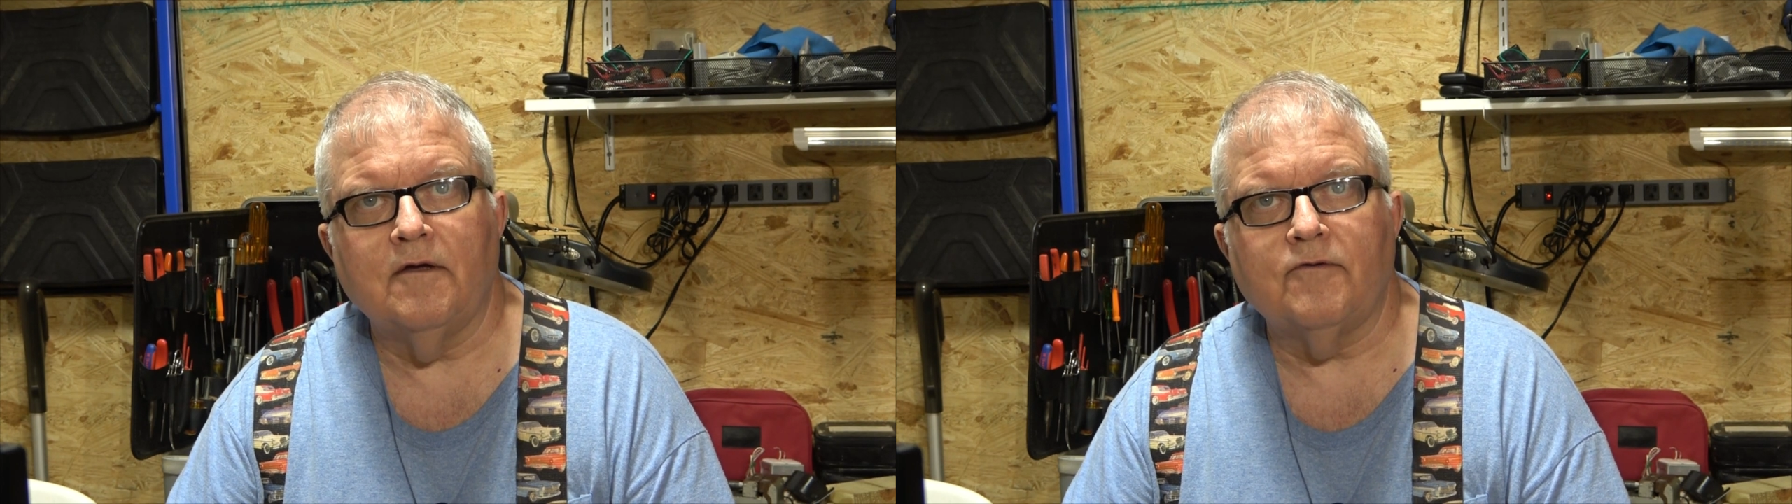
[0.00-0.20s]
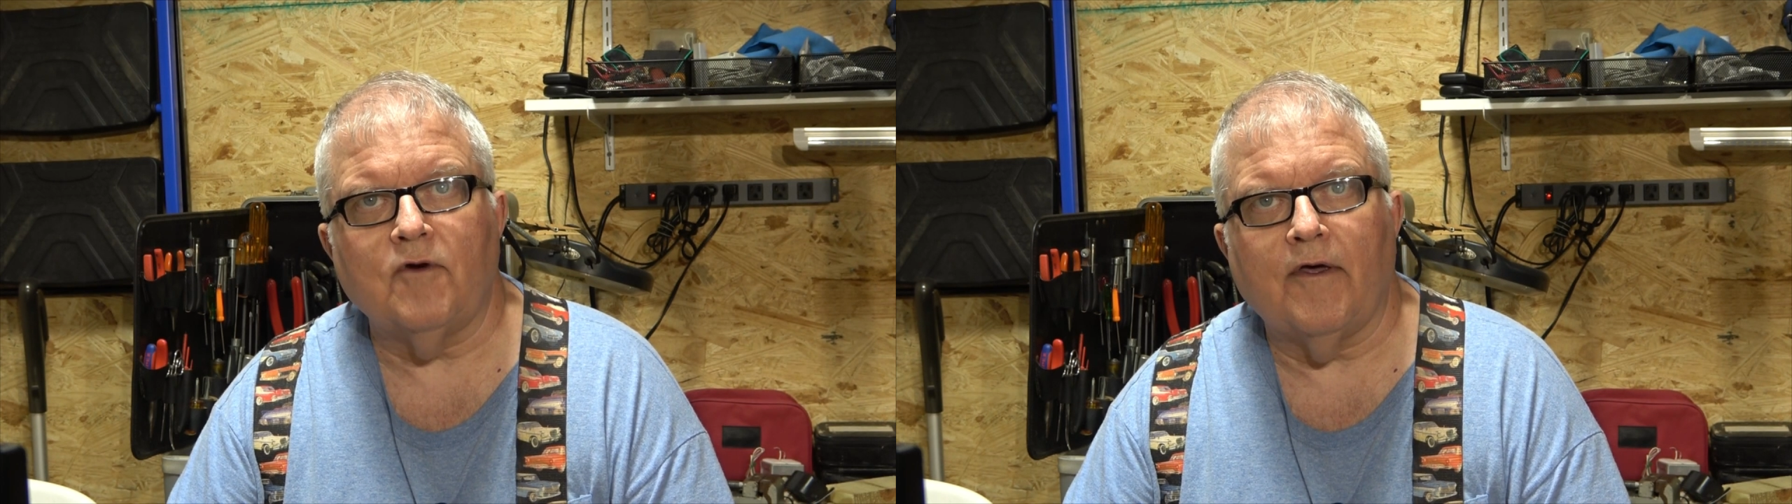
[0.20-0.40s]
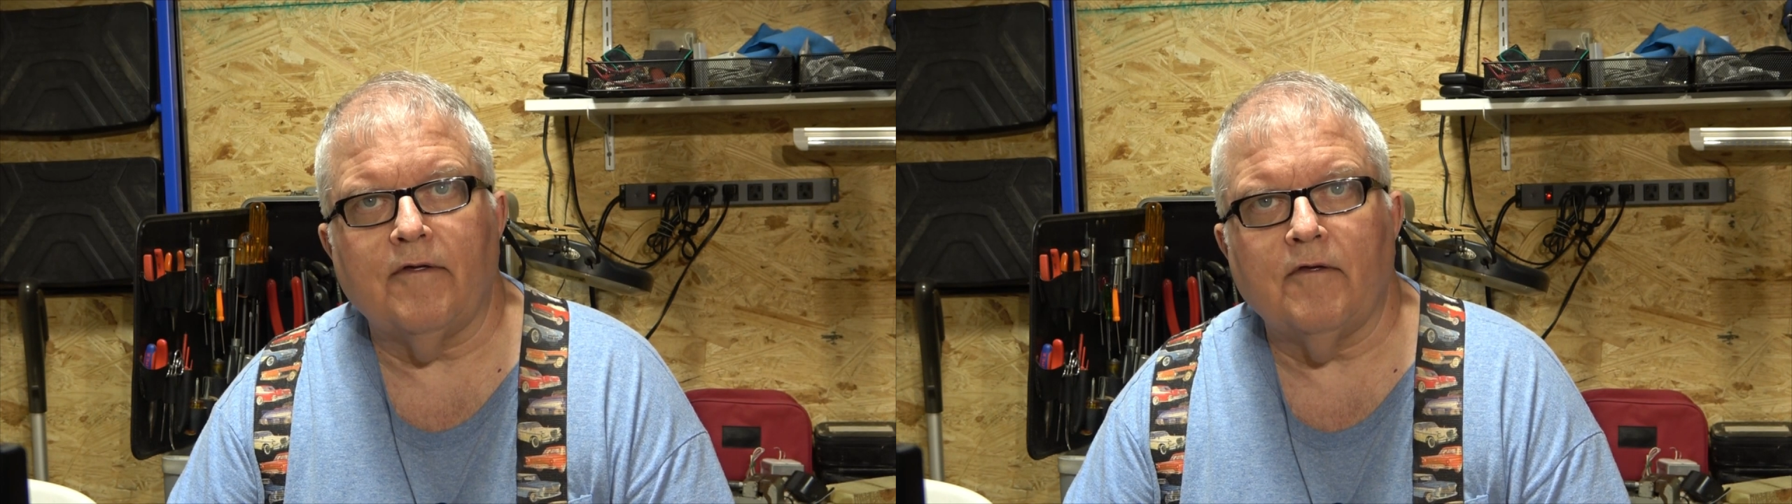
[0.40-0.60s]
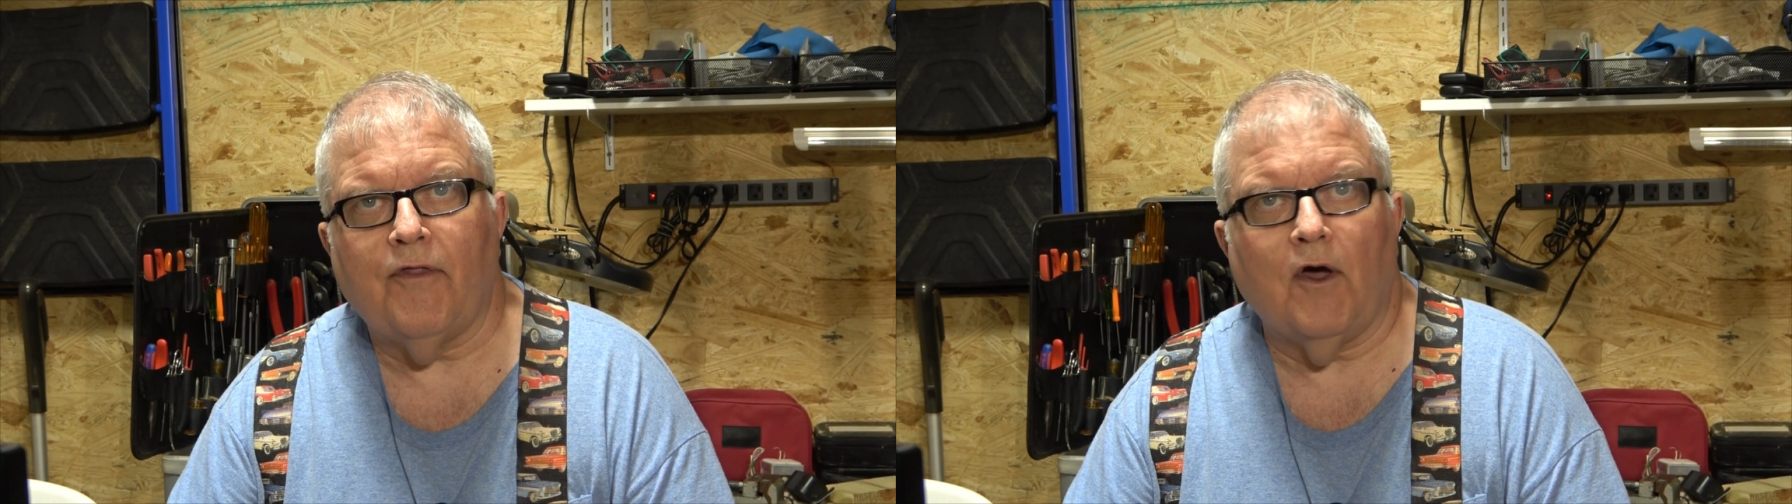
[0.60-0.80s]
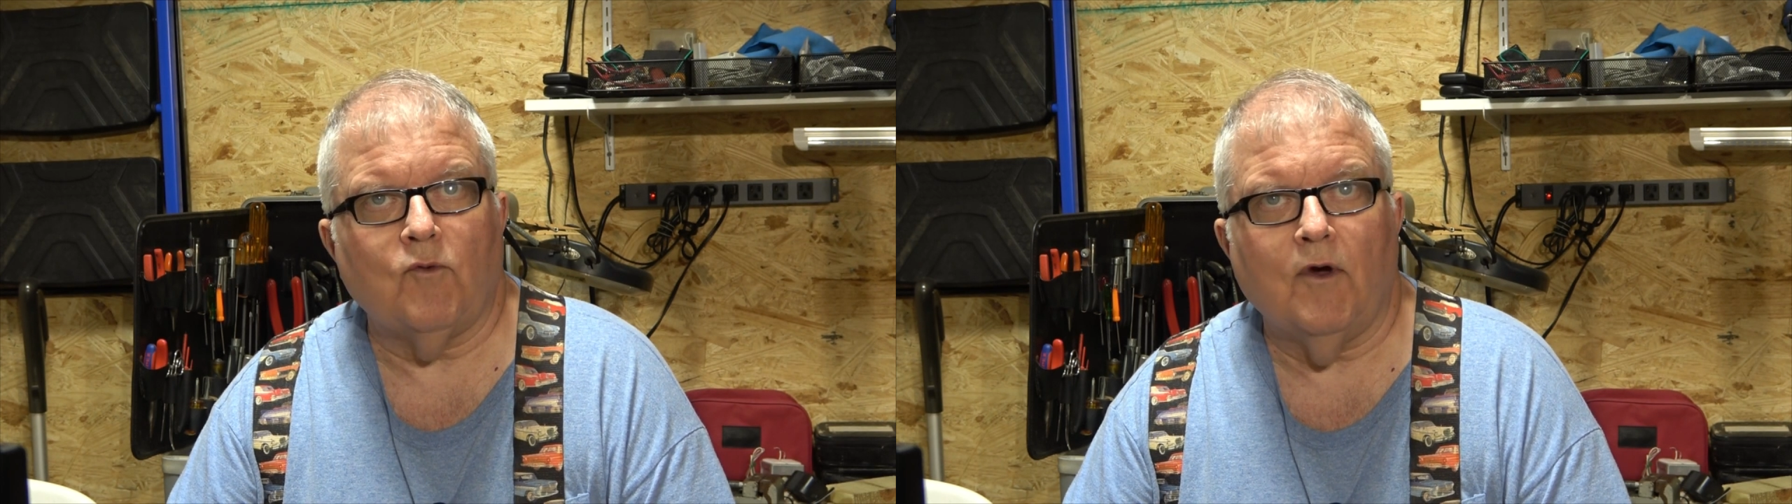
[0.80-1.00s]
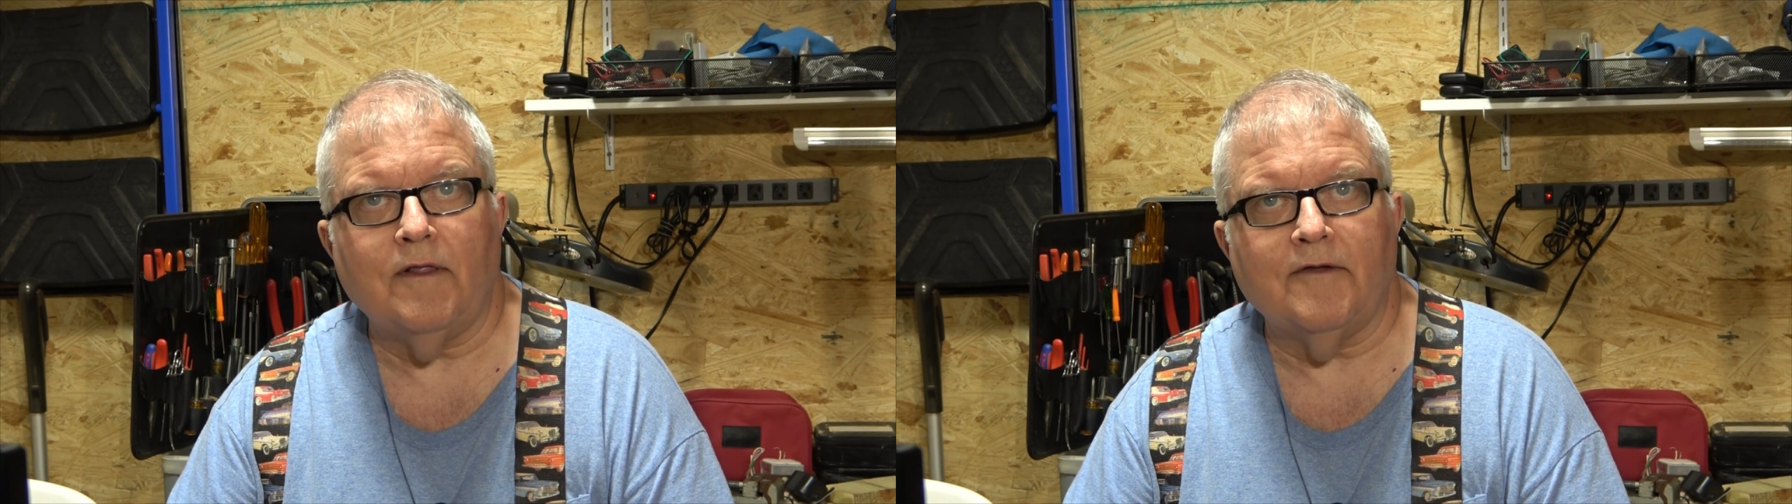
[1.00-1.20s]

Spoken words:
So I thought, well,